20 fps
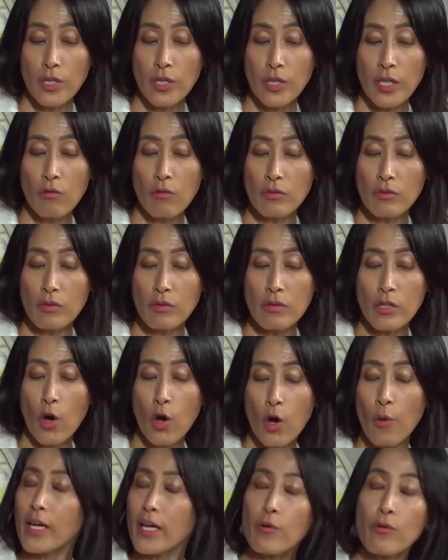we don't,
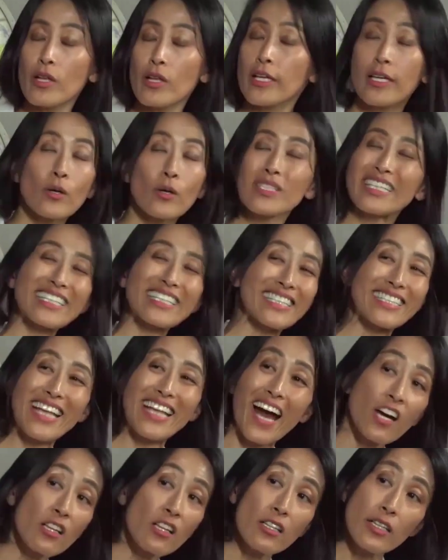nobody really knows
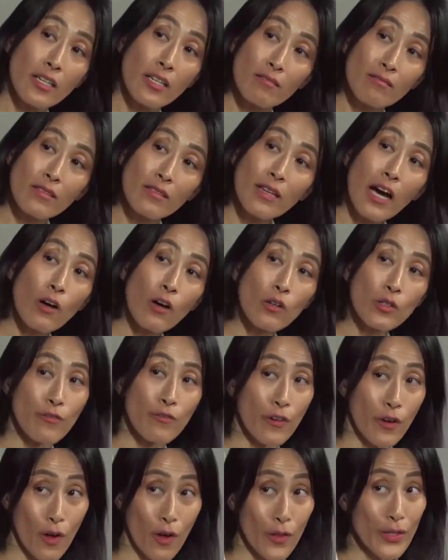exactly how
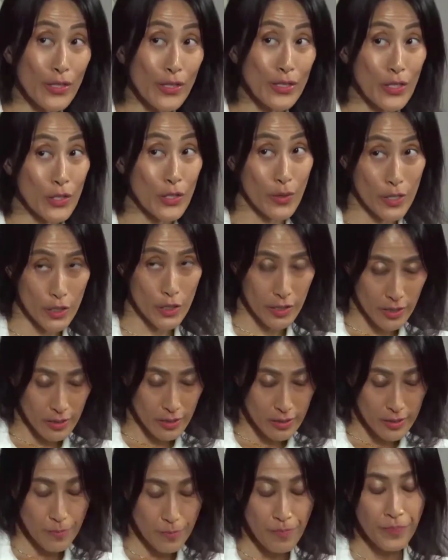difficult the
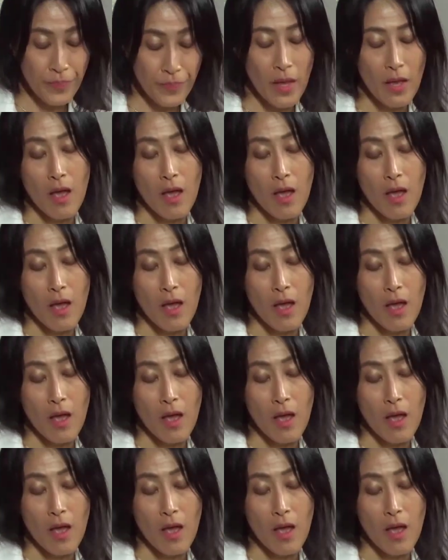situation is.